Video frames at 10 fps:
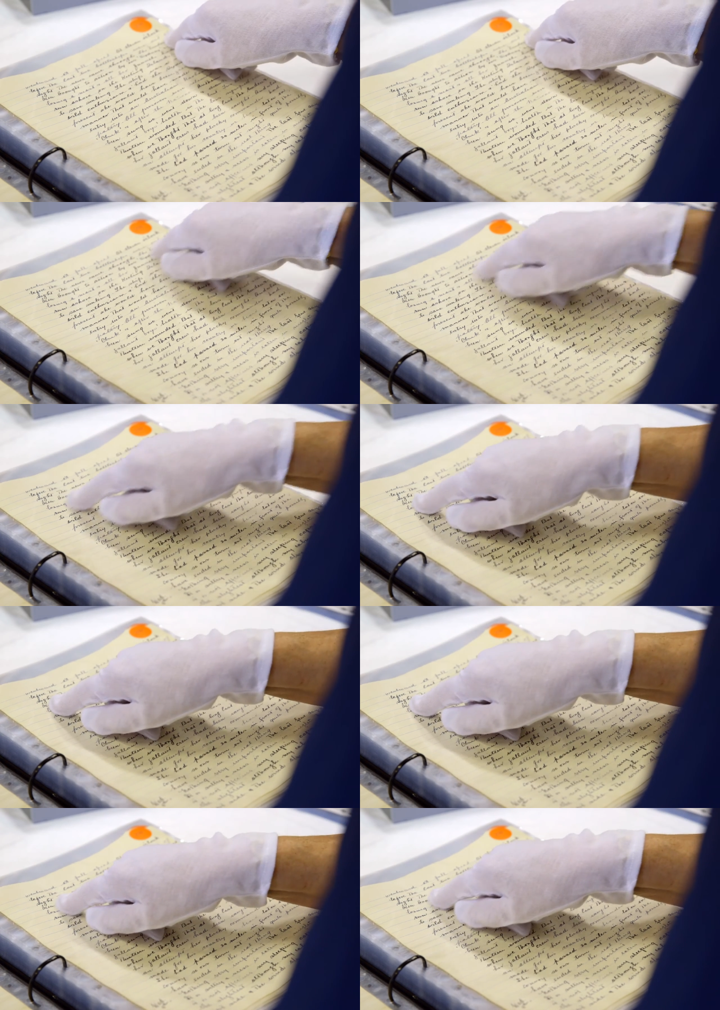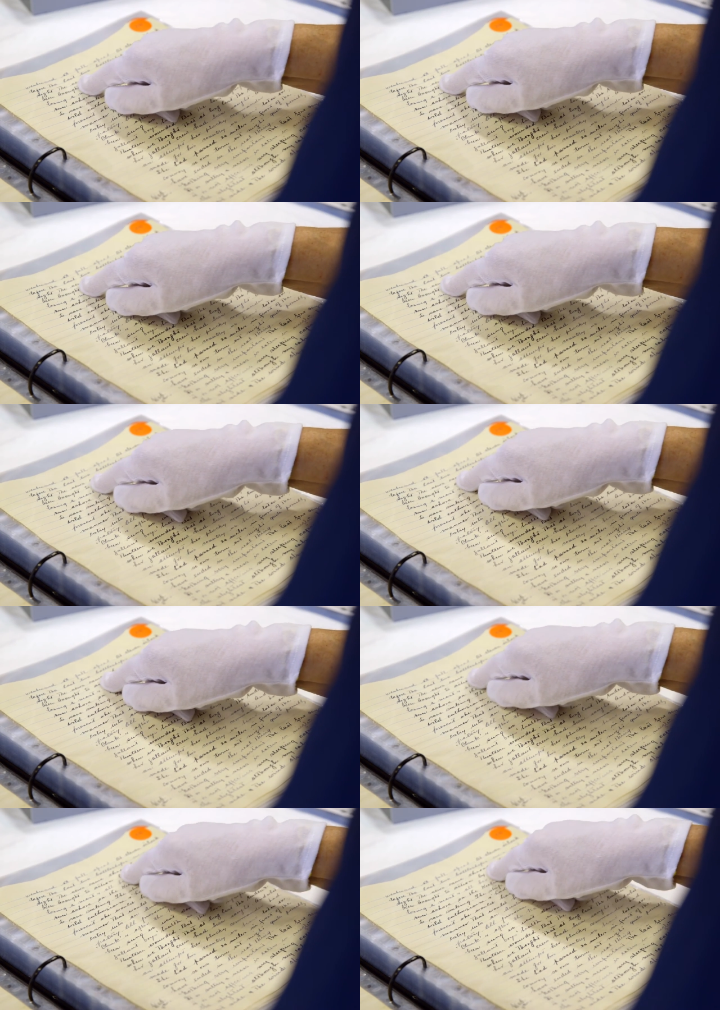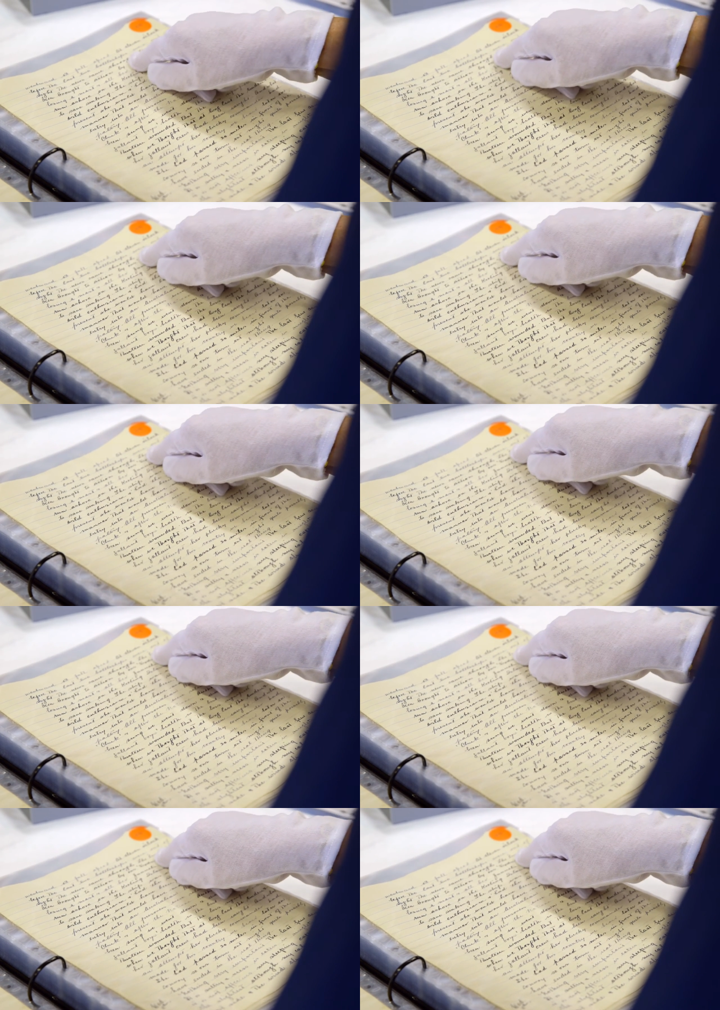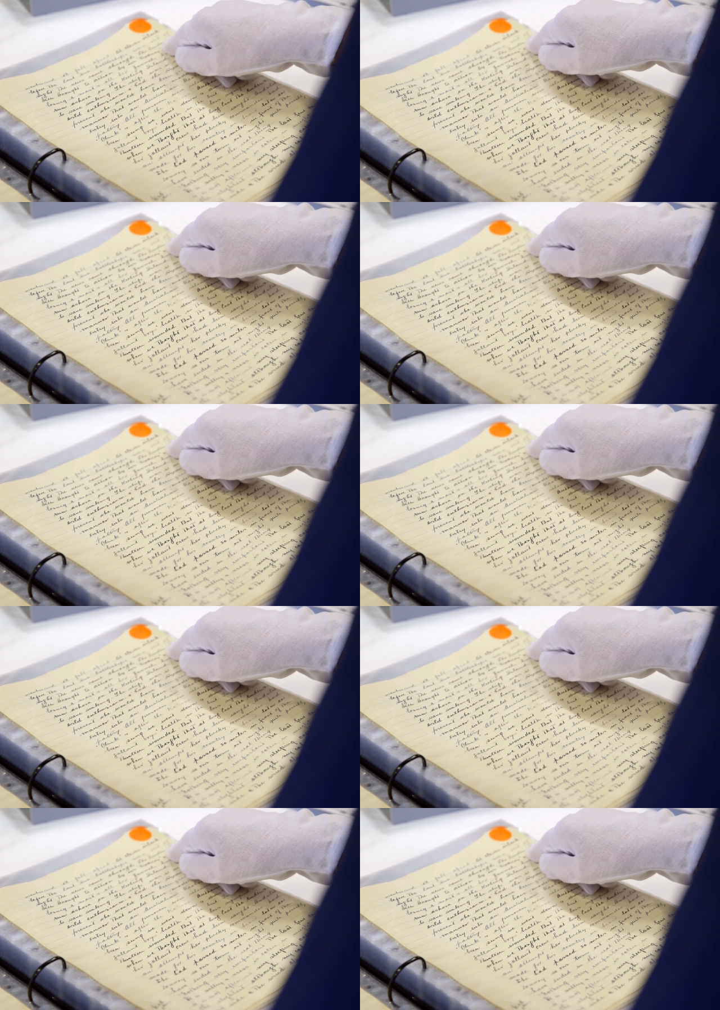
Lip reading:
[unreadable: no face in view]